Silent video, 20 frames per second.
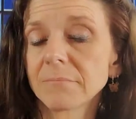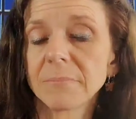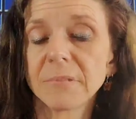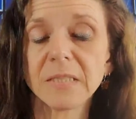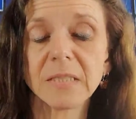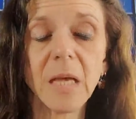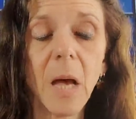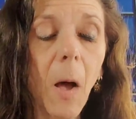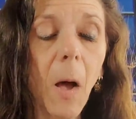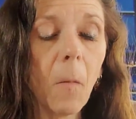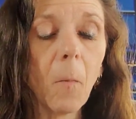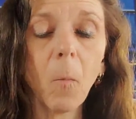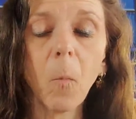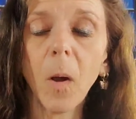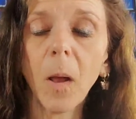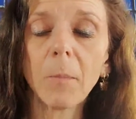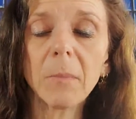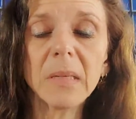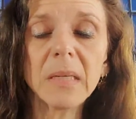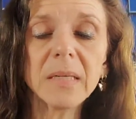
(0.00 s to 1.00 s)
Some
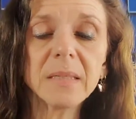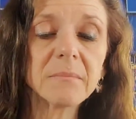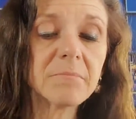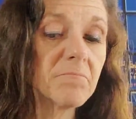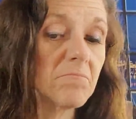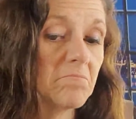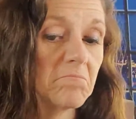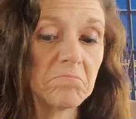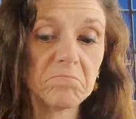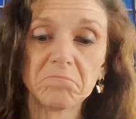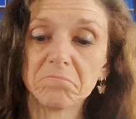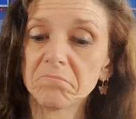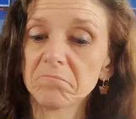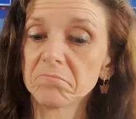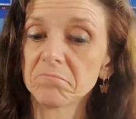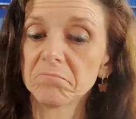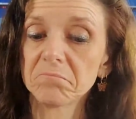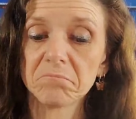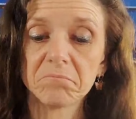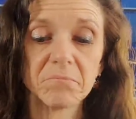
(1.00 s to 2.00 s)
women,
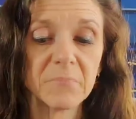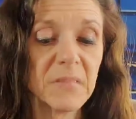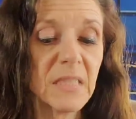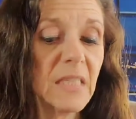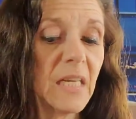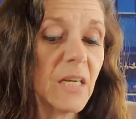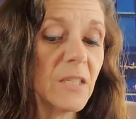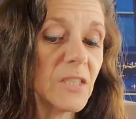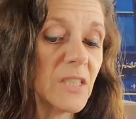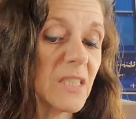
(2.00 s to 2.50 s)
you know,